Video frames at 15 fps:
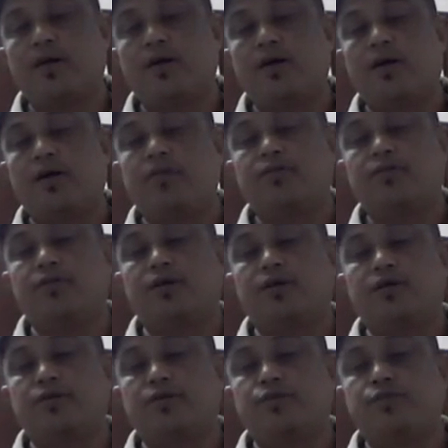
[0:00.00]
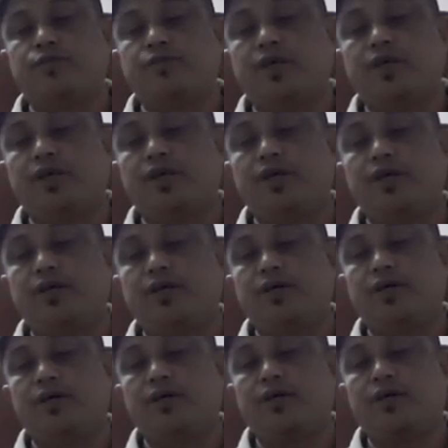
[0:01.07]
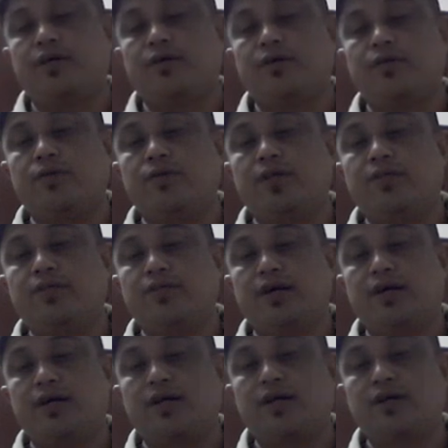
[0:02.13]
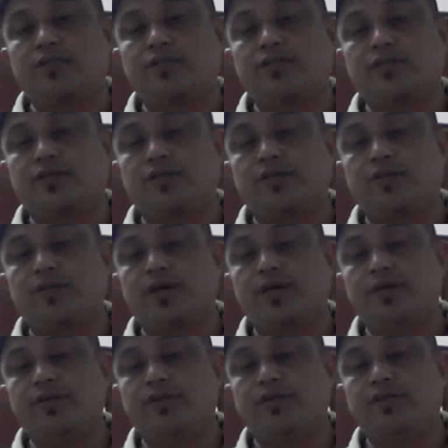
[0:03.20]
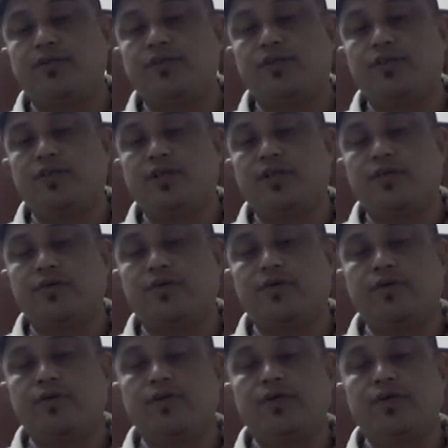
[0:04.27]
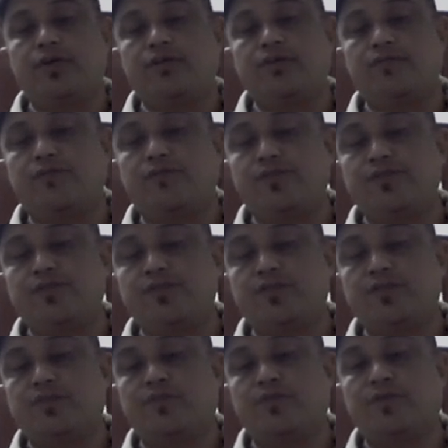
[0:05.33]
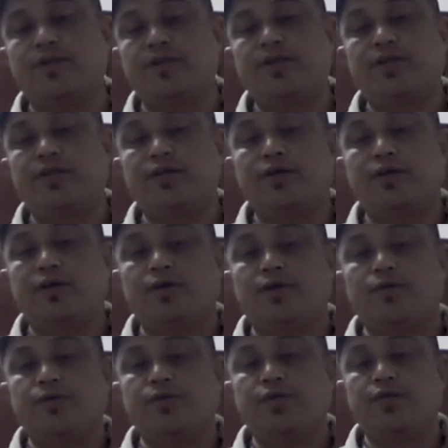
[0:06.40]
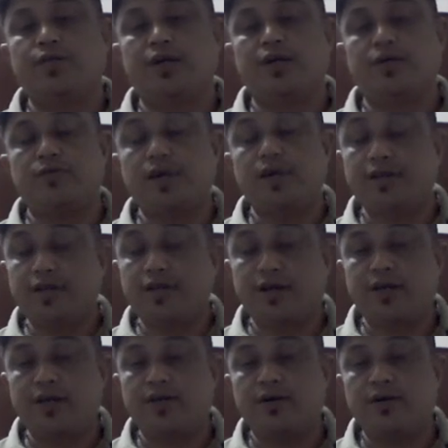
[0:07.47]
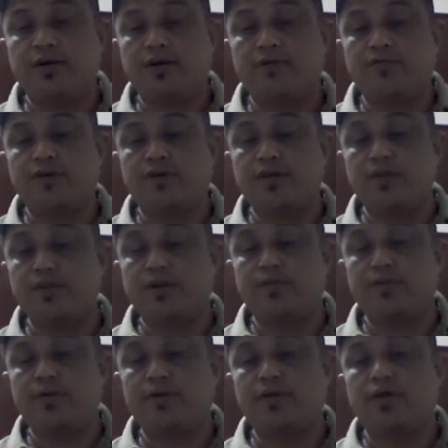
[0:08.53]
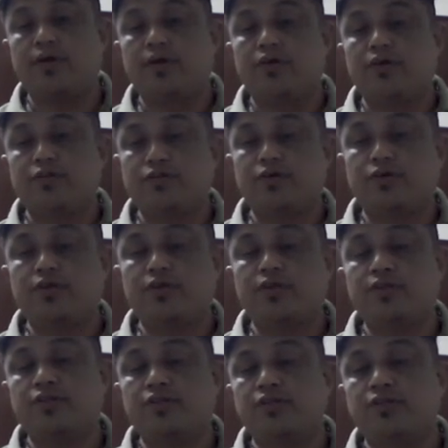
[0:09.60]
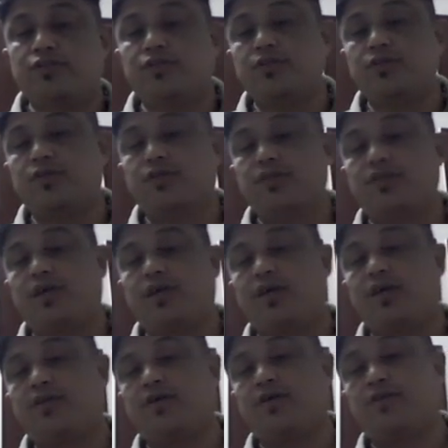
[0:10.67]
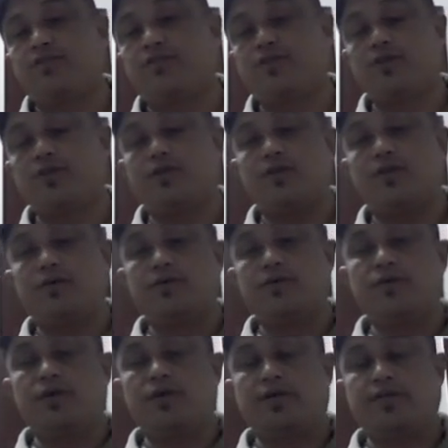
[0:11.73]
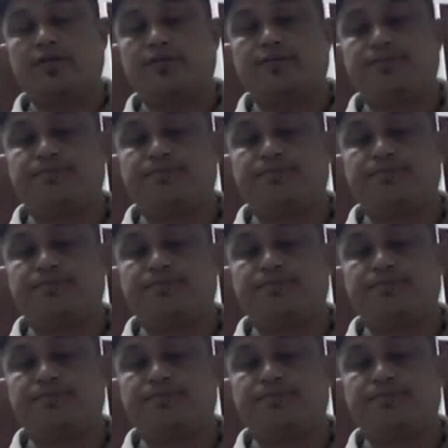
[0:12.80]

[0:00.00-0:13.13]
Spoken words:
and today knowledge are constructed by the children. Only informations are provided with a right kind of environment so that these children can construct their own knowledge.